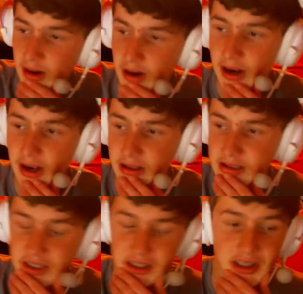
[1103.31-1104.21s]
Alex's
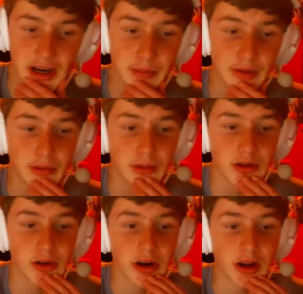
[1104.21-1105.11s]
champion pool is
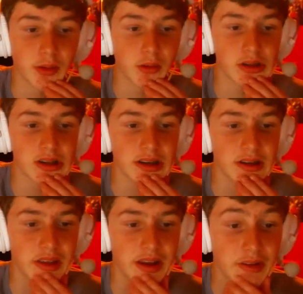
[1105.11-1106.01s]
right now, but we'll see if
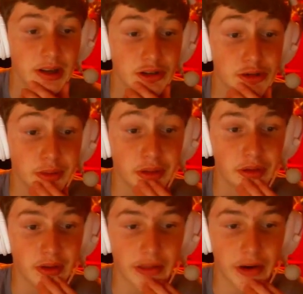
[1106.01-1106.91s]
they have like
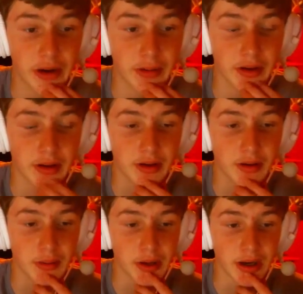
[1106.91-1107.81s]
if they're able to
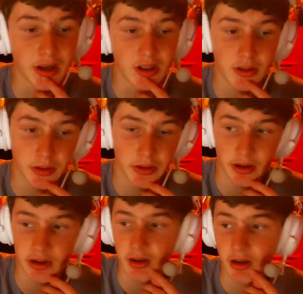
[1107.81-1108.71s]
bring out a triple threat
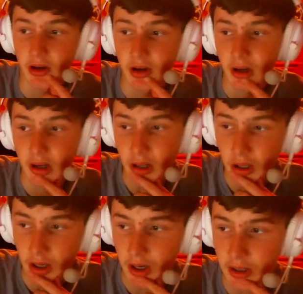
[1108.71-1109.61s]

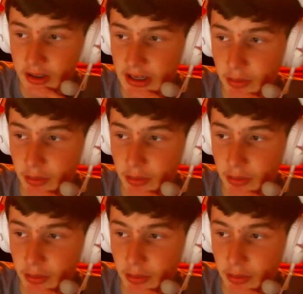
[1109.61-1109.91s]
team with